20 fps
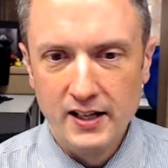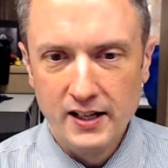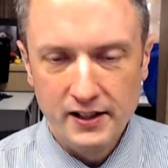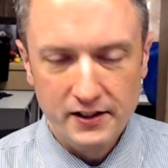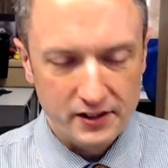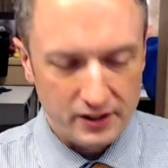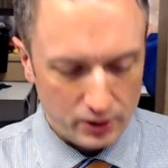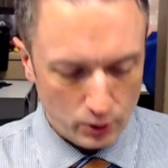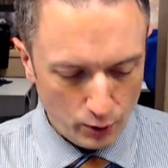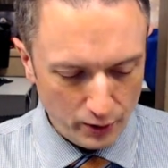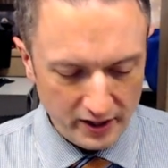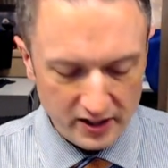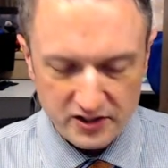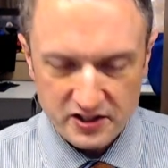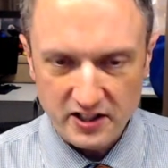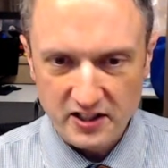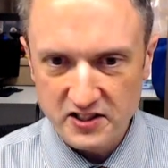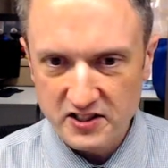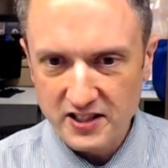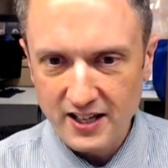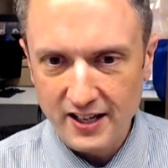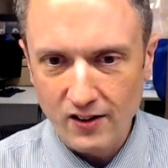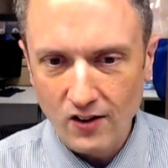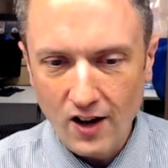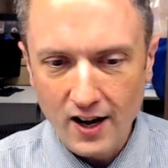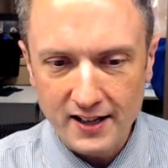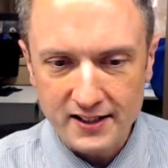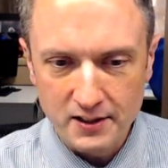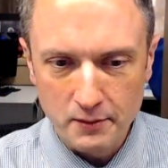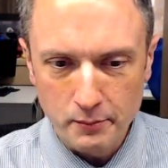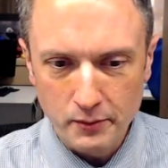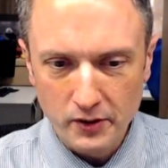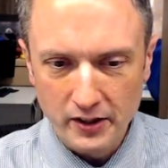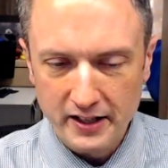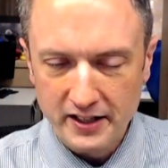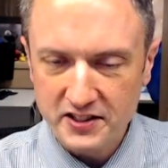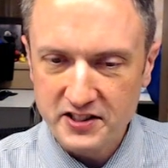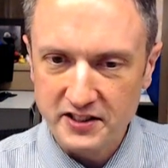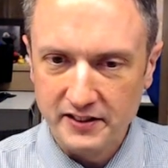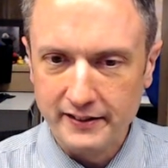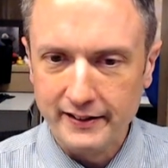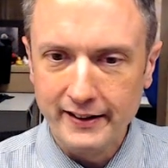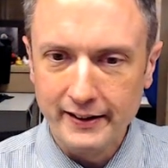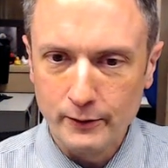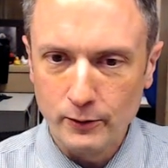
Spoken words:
the cold air is going to stay locked in place, and, you know,